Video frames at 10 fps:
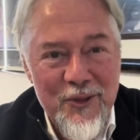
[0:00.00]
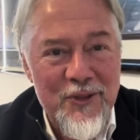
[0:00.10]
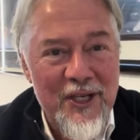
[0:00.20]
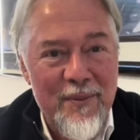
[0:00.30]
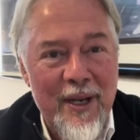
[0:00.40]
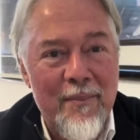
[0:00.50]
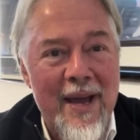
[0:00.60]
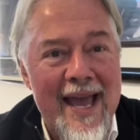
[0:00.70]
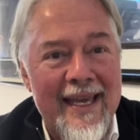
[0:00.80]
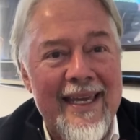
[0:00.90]
gentlemen, I'm
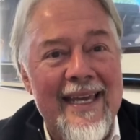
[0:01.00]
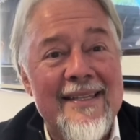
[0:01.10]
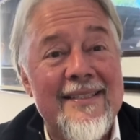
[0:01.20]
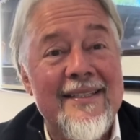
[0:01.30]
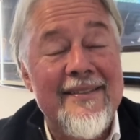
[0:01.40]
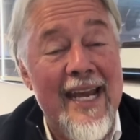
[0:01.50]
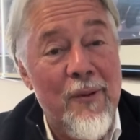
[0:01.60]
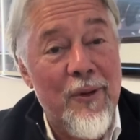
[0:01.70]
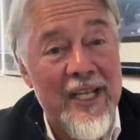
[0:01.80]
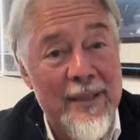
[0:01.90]
back, and today
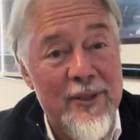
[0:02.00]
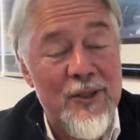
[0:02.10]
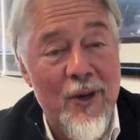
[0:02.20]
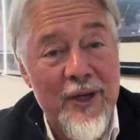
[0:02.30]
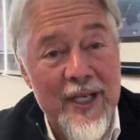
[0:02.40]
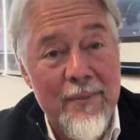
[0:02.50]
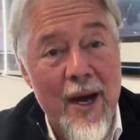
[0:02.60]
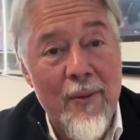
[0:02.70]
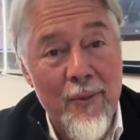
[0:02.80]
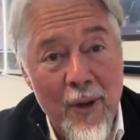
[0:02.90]
we're gonna be talking
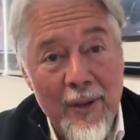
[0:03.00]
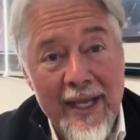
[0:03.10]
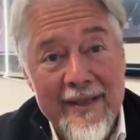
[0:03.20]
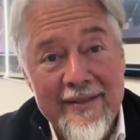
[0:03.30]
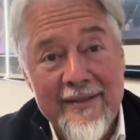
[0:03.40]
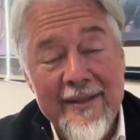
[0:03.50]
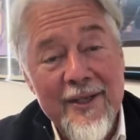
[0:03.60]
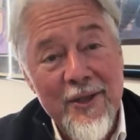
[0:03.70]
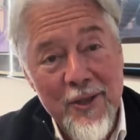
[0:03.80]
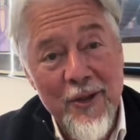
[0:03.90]
about Rolex.
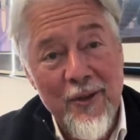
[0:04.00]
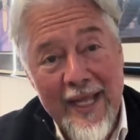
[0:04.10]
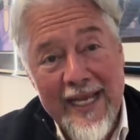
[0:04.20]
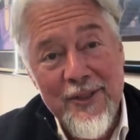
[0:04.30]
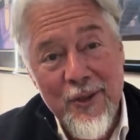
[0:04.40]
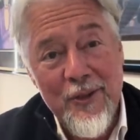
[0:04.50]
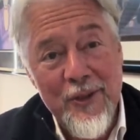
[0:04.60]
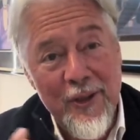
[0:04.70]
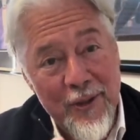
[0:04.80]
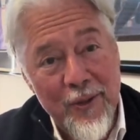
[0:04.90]
You know, like I told
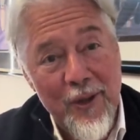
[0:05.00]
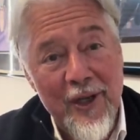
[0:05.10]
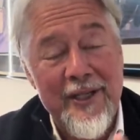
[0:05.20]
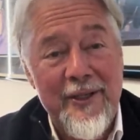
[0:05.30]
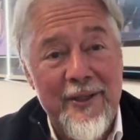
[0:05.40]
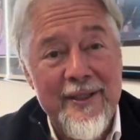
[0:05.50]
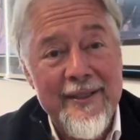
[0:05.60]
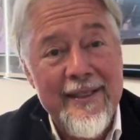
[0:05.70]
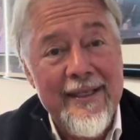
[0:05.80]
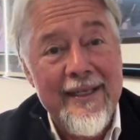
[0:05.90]
you a little earlier
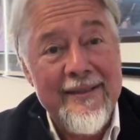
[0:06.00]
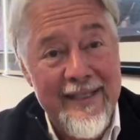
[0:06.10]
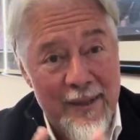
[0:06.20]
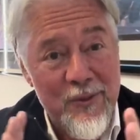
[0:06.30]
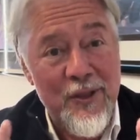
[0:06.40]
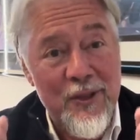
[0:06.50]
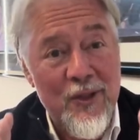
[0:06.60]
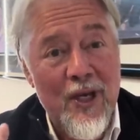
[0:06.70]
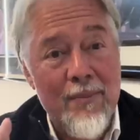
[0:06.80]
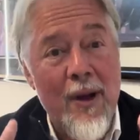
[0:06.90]
that I was gonna
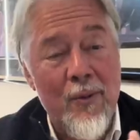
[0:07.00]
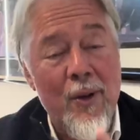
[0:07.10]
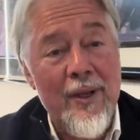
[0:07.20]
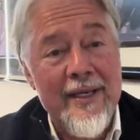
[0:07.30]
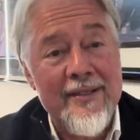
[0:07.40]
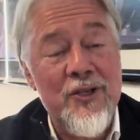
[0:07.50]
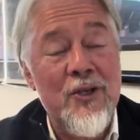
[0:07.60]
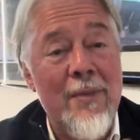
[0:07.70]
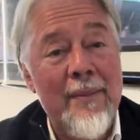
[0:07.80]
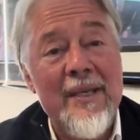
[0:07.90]
talk about Rolex, and
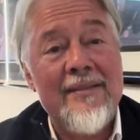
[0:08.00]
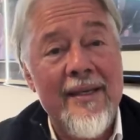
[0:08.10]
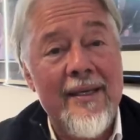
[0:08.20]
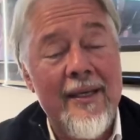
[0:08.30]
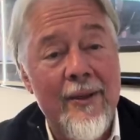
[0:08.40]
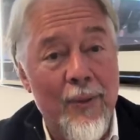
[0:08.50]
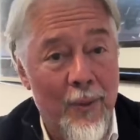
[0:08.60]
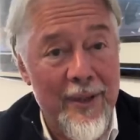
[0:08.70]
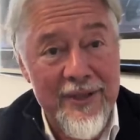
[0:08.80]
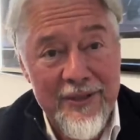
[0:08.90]
you might be thinking,
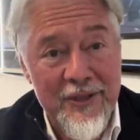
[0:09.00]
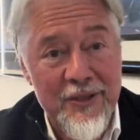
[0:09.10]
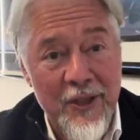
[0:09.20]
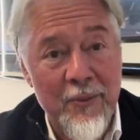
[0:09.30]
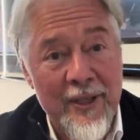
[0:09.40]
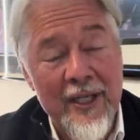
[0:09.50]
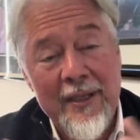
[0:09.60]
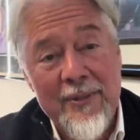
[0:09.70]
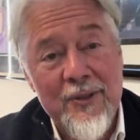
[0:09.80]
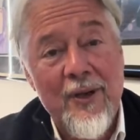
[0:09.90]
what is this gentleman
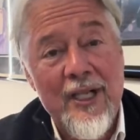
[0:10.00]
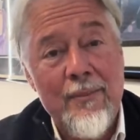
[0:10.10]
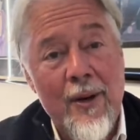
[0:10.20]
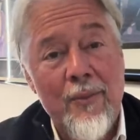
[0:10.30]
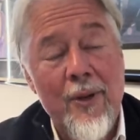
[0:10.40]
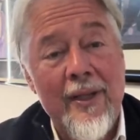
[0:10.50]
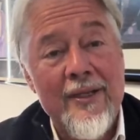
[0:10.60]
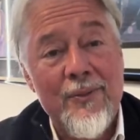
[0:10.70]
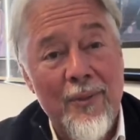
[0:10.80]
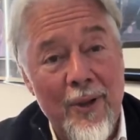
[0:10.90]
gonna be talking about
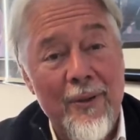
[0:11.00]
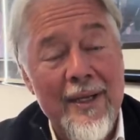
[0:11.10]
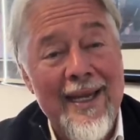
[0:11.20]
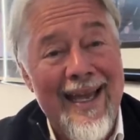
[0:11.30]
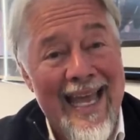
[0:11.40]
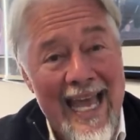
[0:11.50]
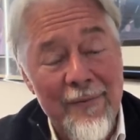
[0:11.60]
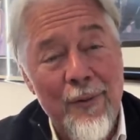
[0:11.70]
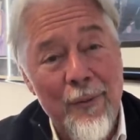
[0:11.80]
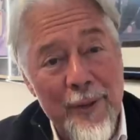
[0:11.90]
Rolex? Well, I
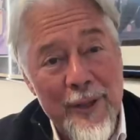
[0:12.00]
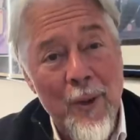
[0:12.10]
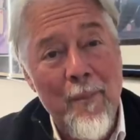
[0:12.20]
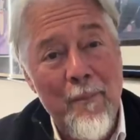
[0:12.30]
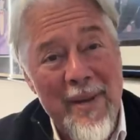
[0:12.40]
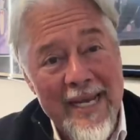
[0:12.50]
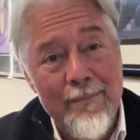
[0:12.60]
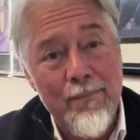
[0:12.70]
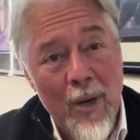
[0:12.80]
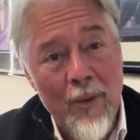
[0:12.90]
have a real
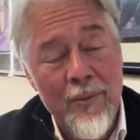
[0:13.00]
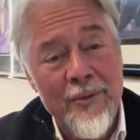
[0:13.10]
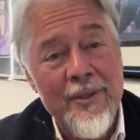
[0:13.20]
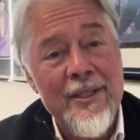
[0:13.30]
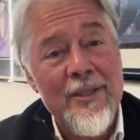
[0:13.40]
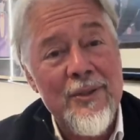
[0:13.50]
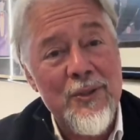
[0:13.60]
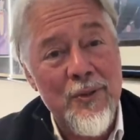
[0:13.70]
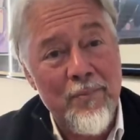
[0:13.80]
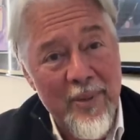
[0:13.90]
big bone
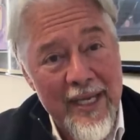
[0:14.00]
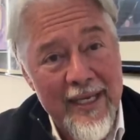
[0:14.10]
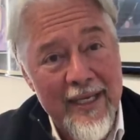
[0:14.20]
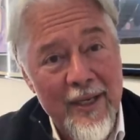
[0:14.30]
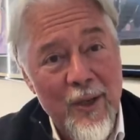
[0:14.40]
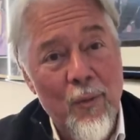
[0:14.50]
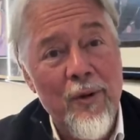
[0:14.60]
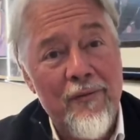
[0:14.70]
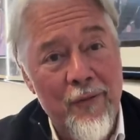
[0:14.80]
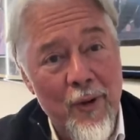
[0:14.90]
to pick
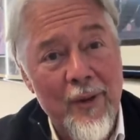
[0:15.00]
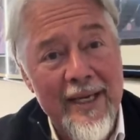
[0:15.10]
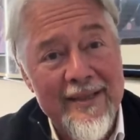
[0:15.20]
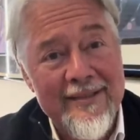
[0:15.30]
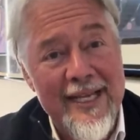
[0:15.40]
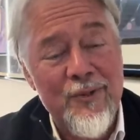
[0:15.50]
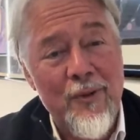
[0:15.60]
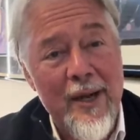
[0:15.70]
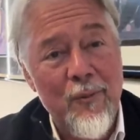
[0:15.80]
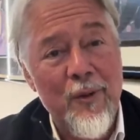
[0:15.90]
with Rolex. That's
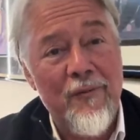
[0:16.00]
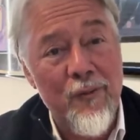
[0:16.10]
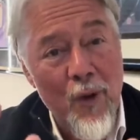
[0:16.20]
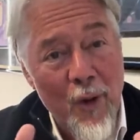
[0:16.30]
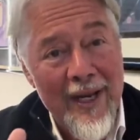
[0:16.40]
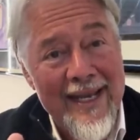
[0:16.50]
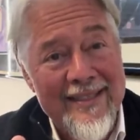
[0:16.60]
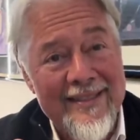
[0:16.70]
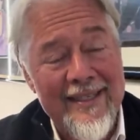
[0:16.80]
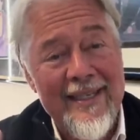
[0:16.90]
right, with
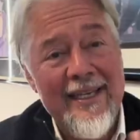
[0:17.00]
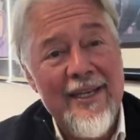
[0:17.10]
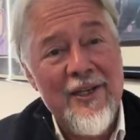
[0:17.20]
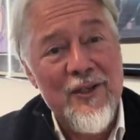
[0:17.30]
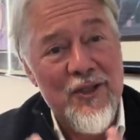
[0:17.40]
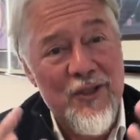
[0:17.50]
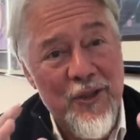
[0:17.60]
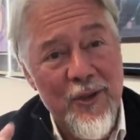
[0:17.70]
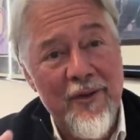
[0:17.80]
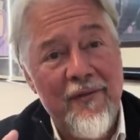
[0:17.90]
Rolex
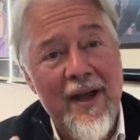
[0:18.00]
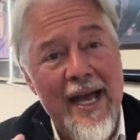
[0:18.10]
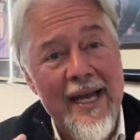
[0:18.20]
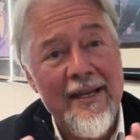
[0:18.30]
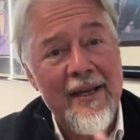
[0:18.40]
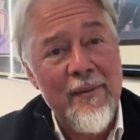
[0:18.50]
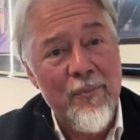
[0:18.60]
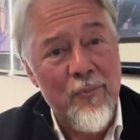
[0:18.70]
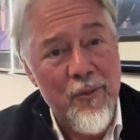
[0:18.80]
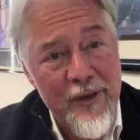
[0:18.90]
Certified
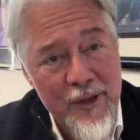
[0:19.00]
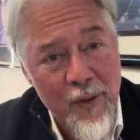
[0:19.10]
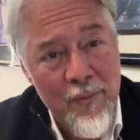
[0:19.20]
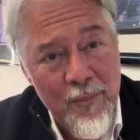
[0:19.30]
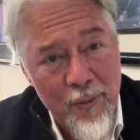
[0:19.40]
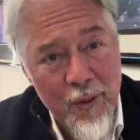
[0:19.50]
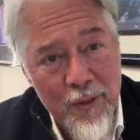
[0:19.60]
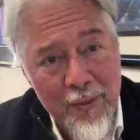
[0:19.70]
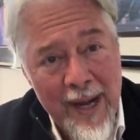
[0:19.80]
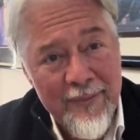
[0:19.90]
Pre-Owned
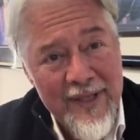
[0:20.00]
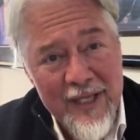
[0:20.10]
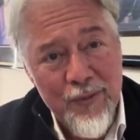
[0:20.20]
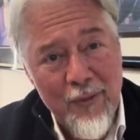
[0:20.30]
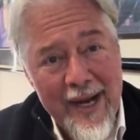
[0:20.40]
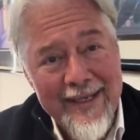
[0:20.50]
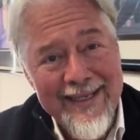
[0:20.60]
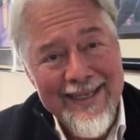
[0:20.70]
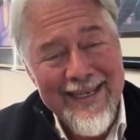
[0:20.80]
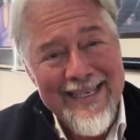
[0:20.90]
Program. That's right,
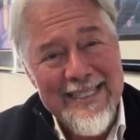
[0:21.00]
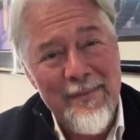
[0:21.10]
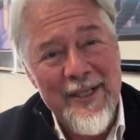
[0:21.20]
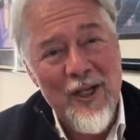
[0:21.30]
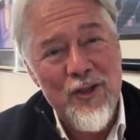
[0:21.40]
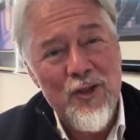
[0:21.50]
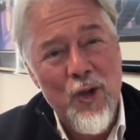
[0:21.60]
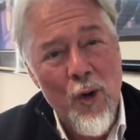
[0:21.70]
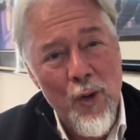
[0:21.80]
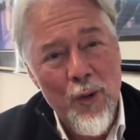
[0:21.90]
it's been a
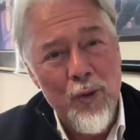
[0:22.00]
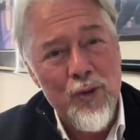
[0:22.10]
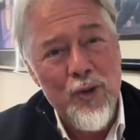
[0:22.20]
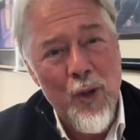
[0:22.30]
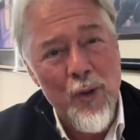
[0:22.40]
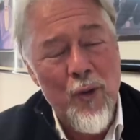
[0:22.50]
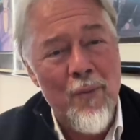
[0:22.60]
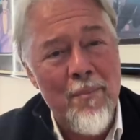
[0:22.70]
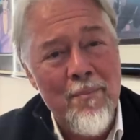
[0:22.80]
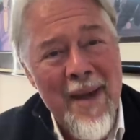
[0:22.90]

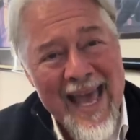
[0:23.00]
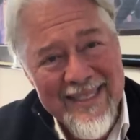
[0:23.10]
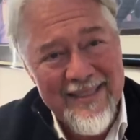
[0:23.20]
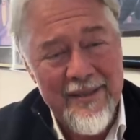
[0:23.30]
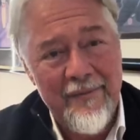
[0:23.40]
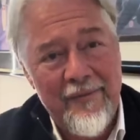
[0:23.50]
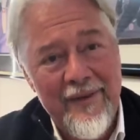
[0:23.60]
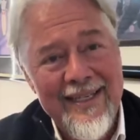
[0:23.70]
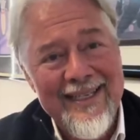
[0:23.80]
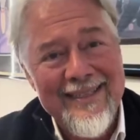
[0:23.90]
total massive
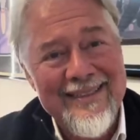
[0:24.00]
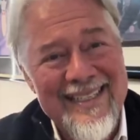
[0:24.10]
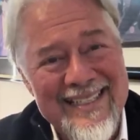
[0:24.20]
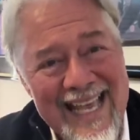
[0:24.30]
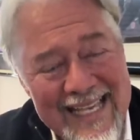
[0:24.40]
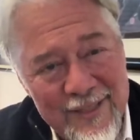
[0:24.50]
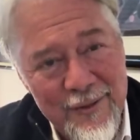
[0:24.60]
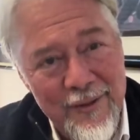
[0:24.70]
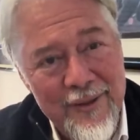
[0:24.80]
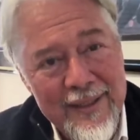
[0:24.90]

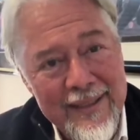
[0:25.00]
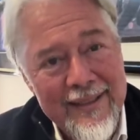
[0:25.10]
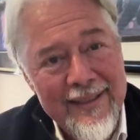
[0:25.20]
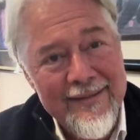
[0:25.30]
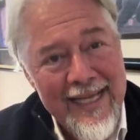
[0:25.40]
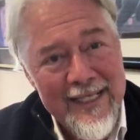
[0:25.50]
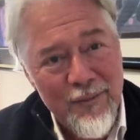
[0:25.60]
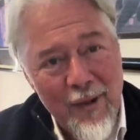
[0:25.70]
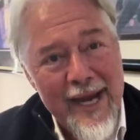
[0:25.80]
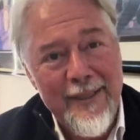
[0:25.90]
disaster. That's
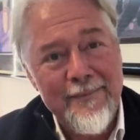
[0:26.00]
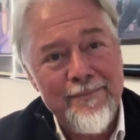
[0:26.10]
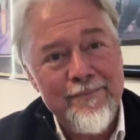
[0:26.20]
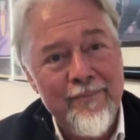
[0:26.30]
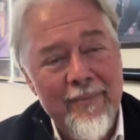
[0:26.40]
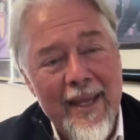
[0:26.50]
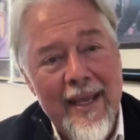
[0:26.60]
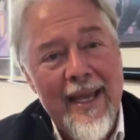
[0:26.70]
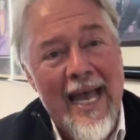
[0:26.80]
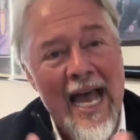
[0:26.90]
right,
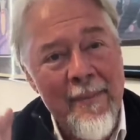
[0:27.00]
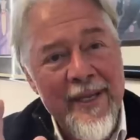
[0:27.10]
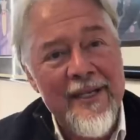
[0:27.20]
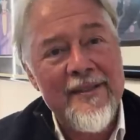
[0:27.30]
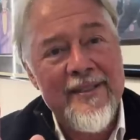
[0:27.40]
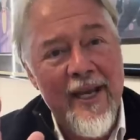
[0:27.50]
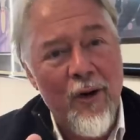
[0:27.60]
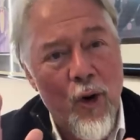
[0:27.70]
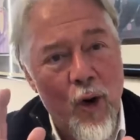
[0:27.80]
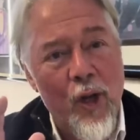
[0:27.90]
I'm here to
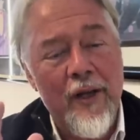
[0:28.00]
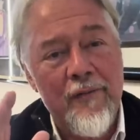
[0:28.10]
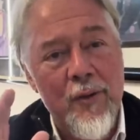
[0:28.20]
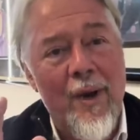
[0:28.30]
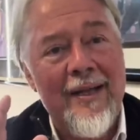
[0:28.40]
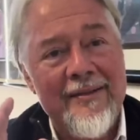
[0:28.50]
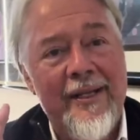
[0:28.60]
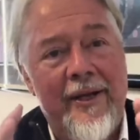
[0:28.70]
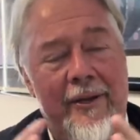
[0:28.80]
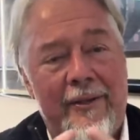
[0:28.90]
tell all of you out
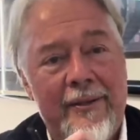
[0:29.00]
there,